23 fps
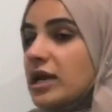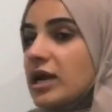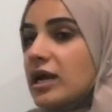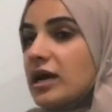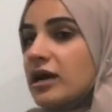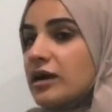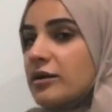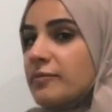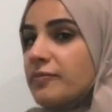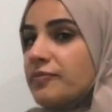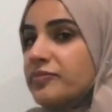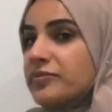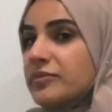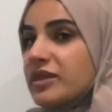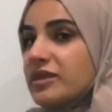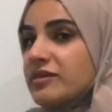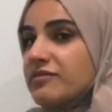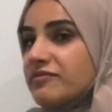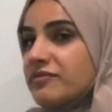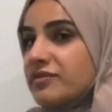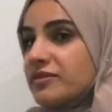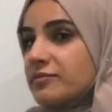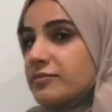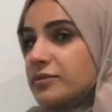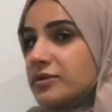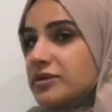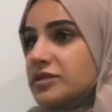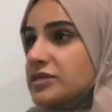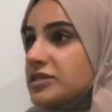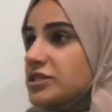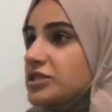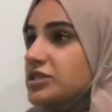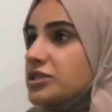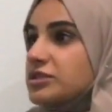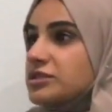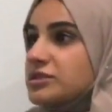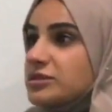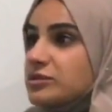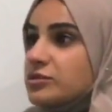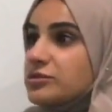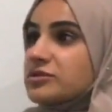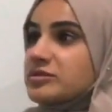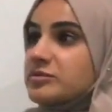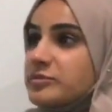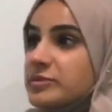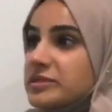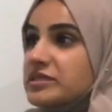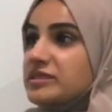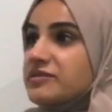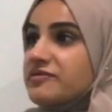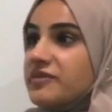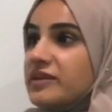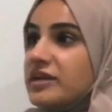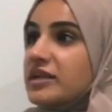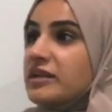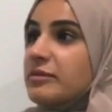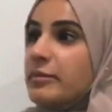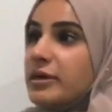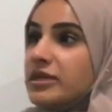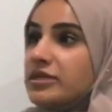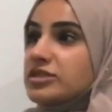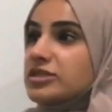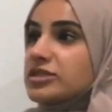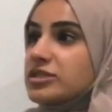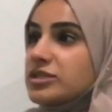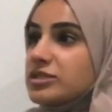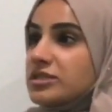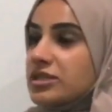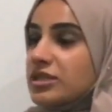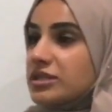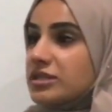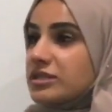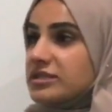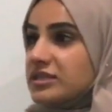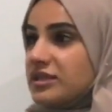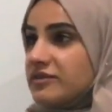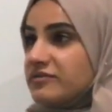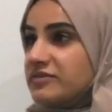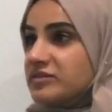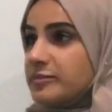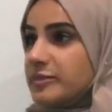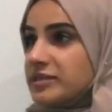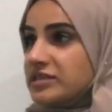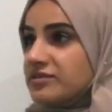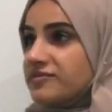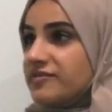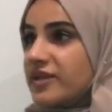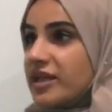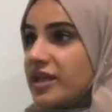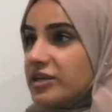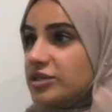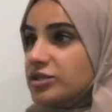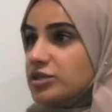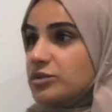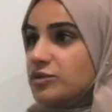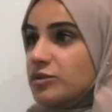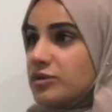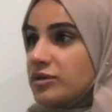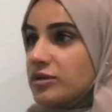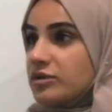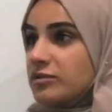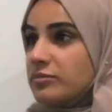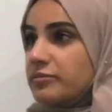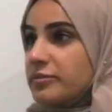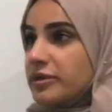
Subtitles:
If the condition is not specifically mentioned in the service specification or the